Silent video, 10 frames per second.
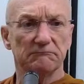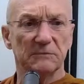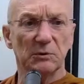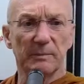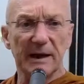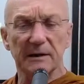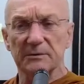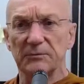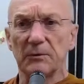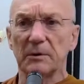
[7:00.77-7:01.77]
go back
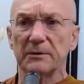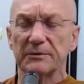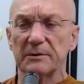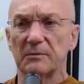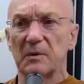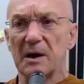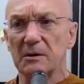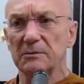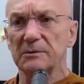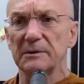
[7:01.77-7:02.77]
and forth
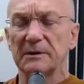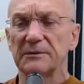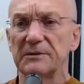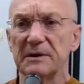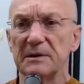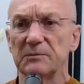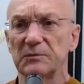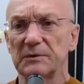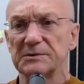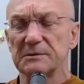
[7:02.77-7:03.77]
around a theme
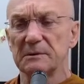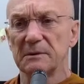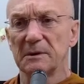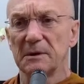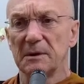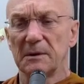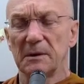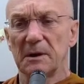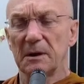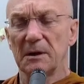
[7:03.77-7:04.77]
for
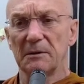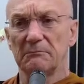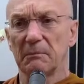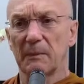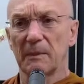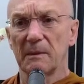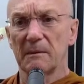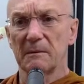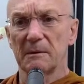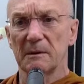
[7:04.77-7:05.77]
um,
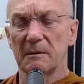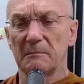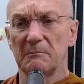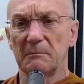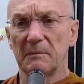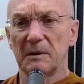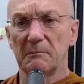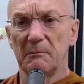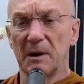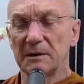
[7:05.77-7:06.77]

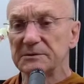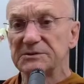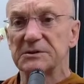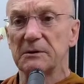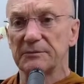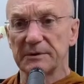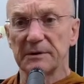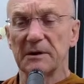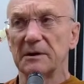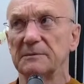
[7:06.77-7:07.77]
months,
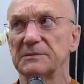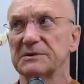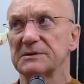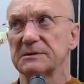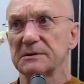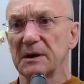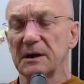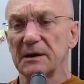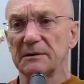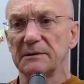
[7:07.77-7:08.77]
oftentimes,
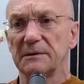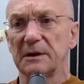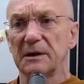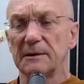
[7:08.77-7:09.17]
and